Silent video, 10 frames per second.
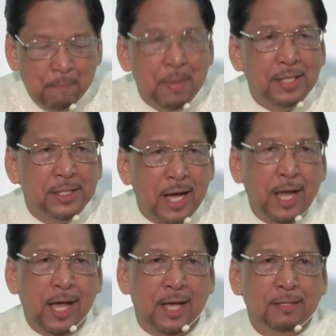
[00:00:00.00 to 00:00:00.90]

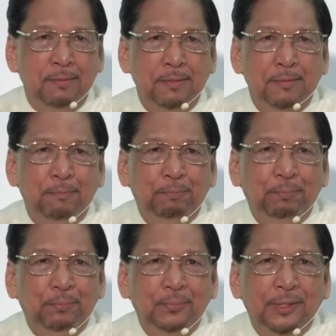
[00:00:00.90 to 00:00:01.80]
Messiah.
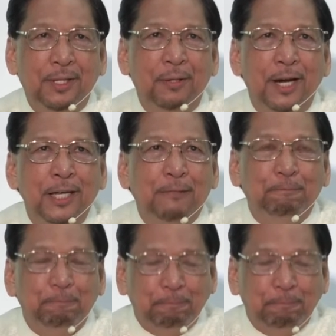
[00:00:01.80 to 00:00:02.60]
All right?